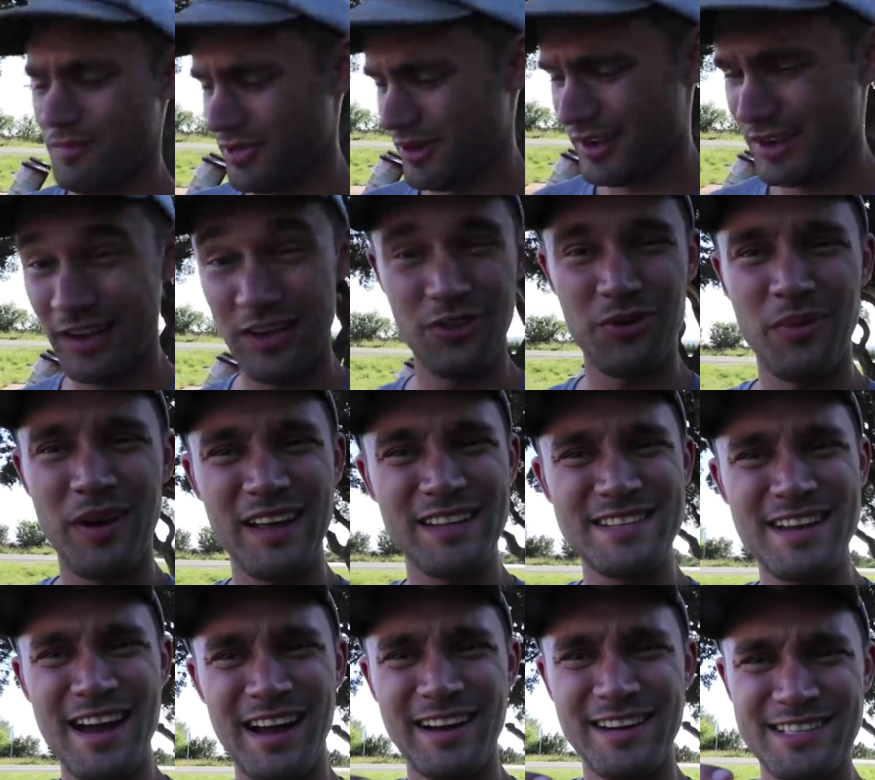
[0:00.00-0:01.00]
but either way it's
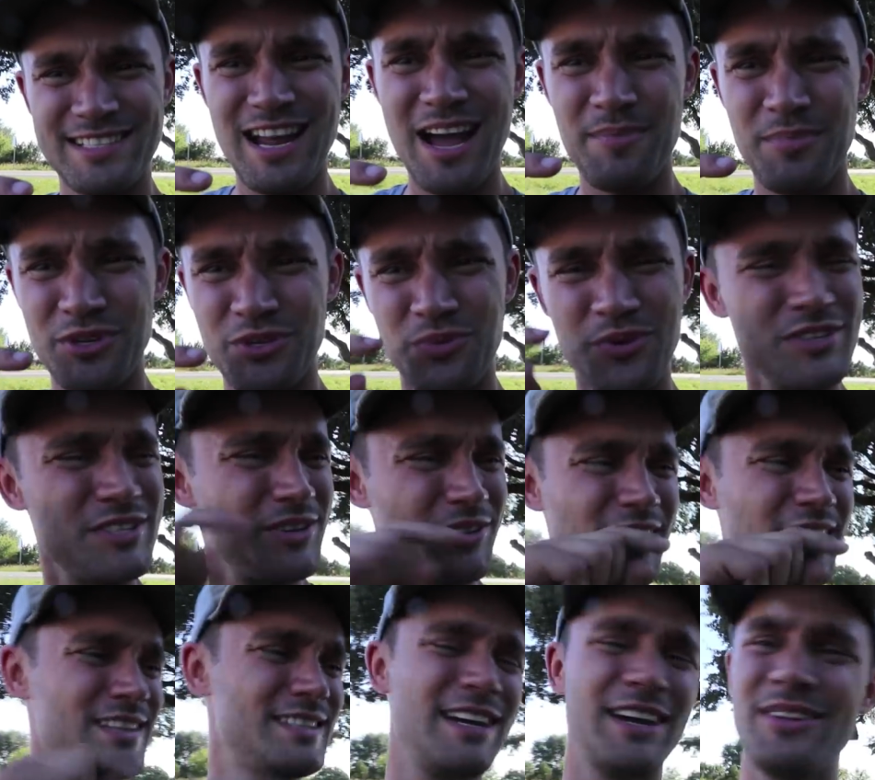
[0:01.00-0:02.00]
not gonna stop us. We're still
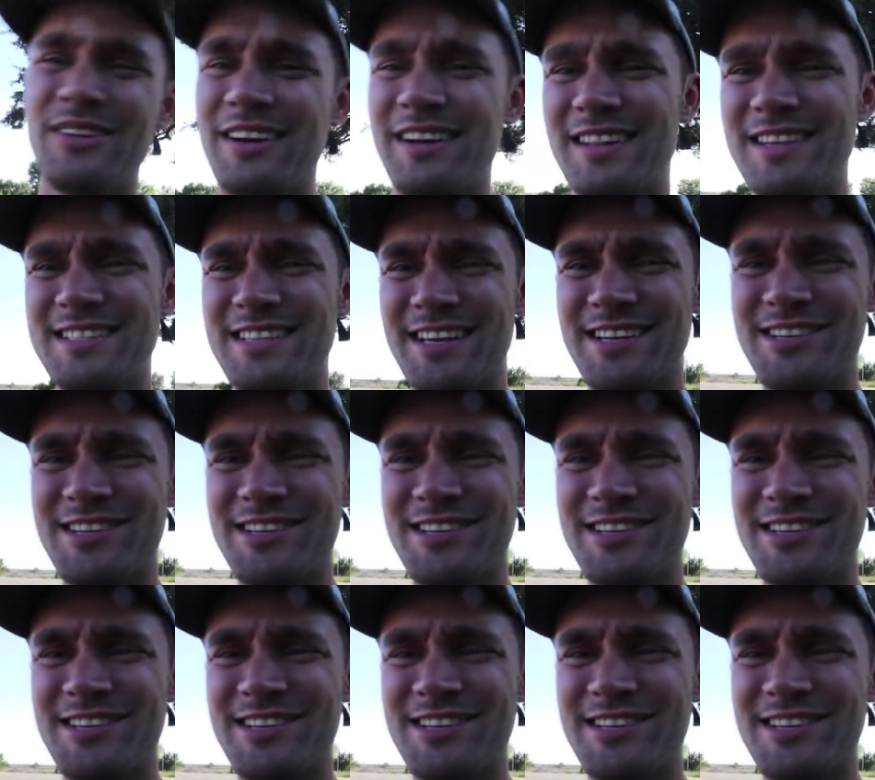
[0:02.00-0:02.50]
gonna take a look at this